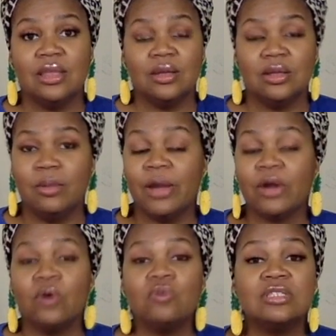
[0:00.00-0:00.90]
No matter
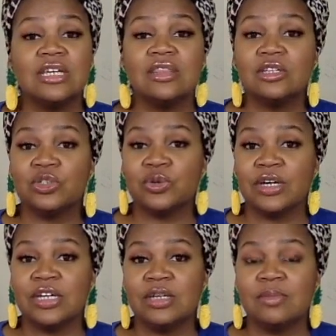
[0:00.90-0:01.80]
who's in the
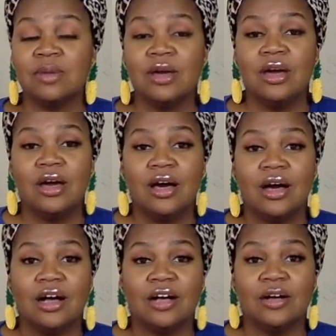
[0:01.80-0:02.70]
dream,
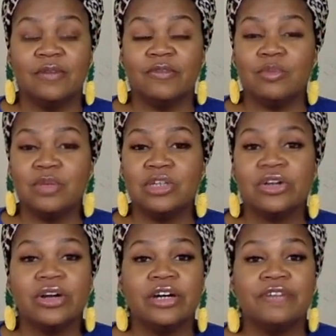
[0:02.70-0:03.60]
um, familiar
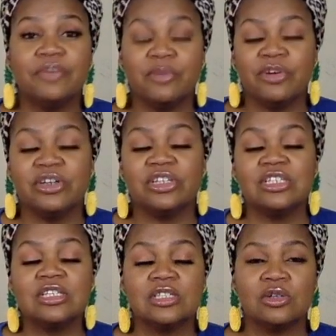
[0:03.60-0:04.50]
or unfamiliar,
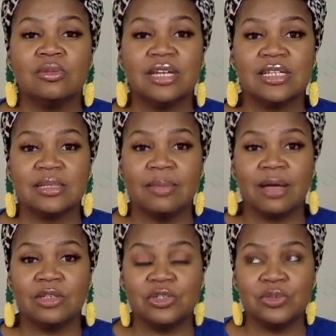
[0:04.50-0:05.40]
just assume that it's
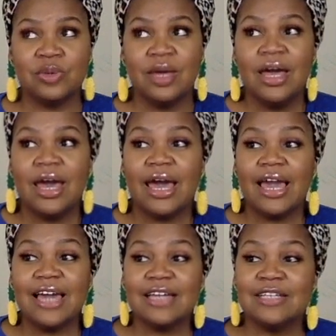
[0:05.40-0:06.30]
about you.
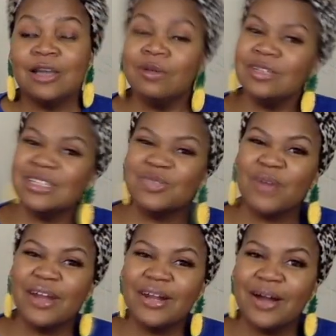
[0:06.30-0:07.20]
And don't just
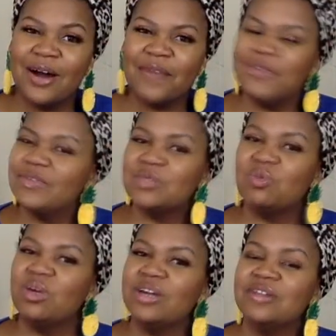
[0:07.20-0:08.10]
write it off. If it's
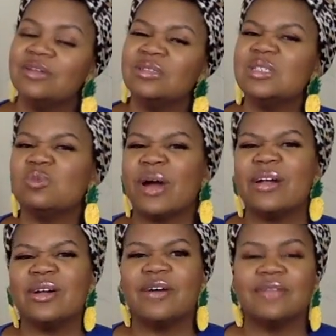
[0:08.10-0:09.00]
weird, don't just write
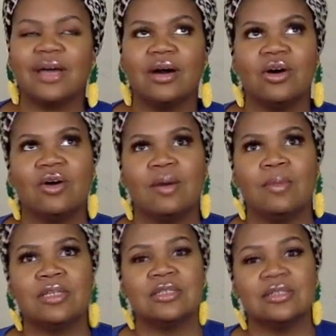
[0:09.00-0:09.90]
it off like, oh, I
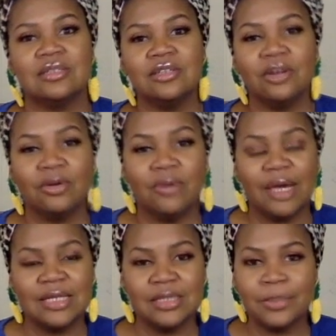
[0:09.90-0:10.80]
must have, you know,
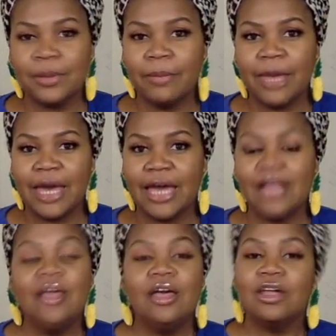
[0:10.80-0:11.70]
ate something bad.
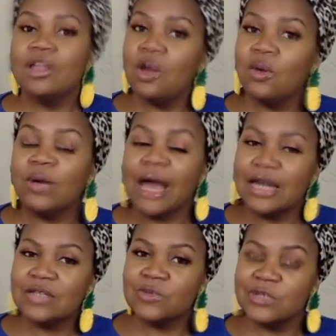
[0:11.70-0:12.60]
No, God
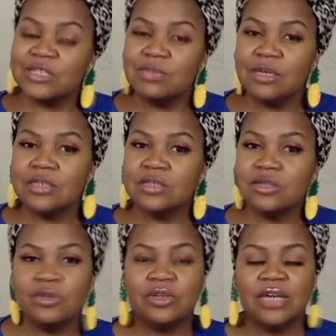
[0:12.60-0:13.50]
is really speaking to
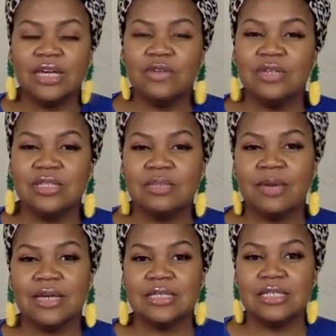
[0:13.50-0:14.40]
you and you need to
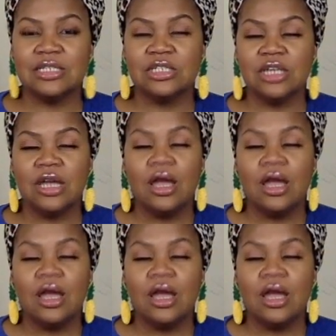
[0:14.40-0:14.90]
pay attention.